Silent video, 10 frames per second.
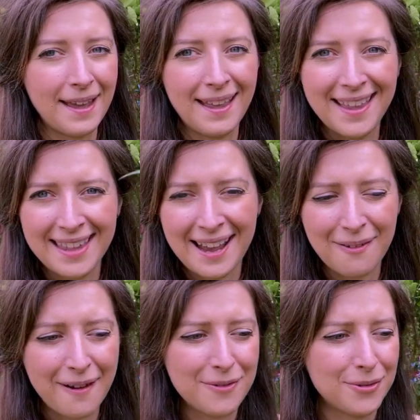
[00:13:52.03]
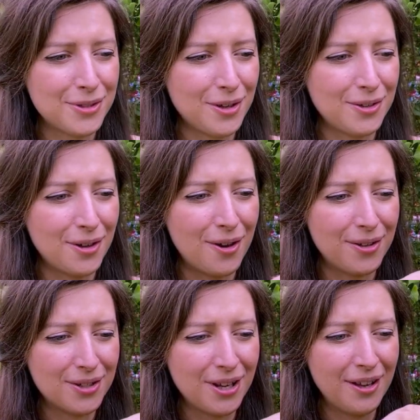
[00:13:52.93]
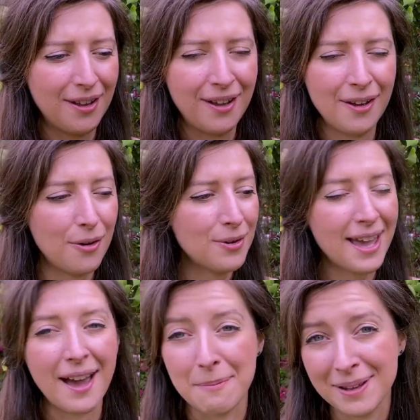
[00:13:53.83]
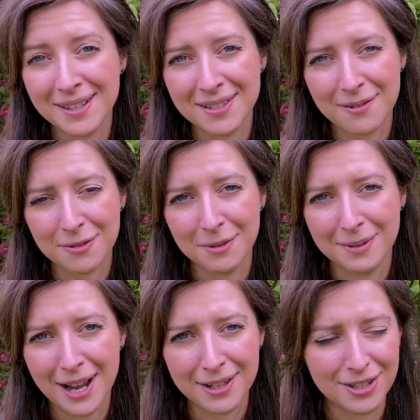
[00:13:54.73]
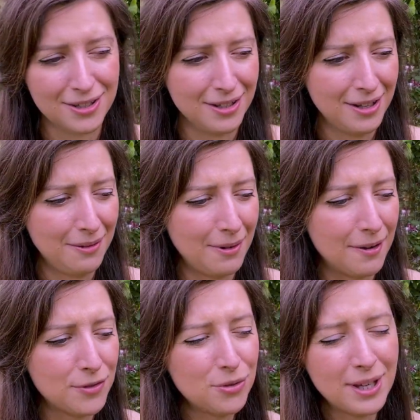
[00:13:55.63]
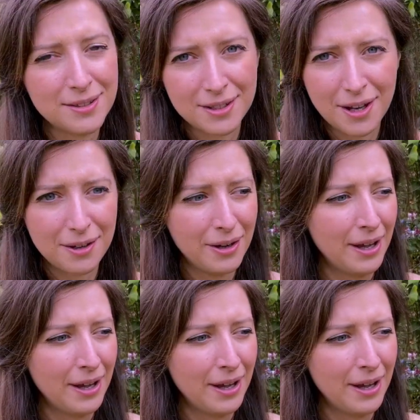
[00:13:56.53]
And now I've also got, oh yeah, I picked this up from them a few years ago,